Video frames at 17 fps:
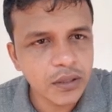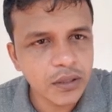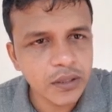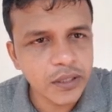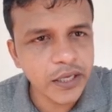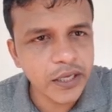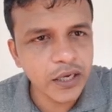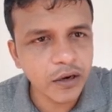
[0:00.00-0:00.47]

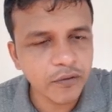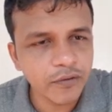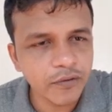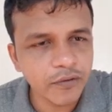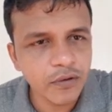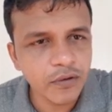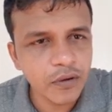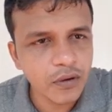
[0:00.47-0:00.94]
d
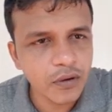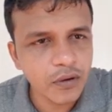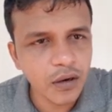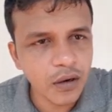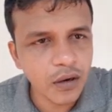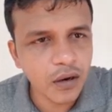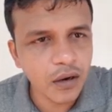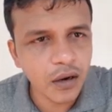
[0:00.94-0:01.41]
of
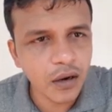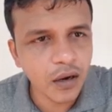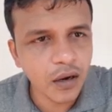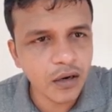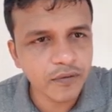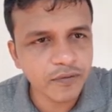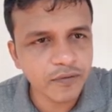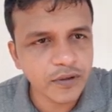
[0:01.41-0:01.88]

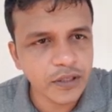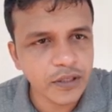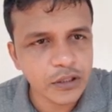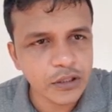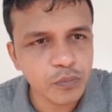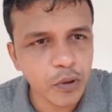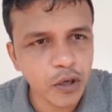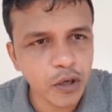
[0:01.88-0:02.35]
r of t,
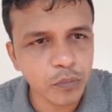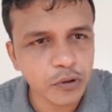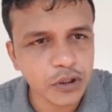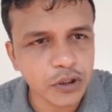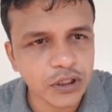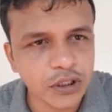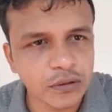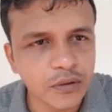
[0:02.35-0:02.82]
small
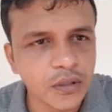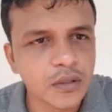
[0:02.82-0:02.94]
portion.